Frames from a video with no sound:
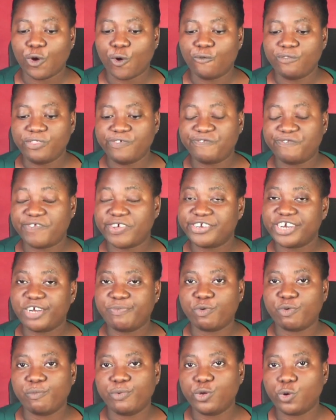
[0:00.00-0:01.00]
of the
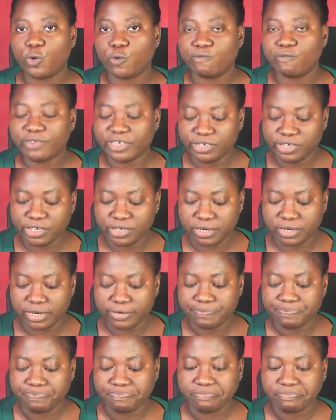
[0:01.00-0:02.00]
Federal Republic of
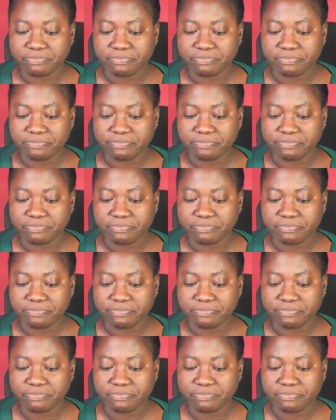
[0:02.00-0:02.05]
Nigeria.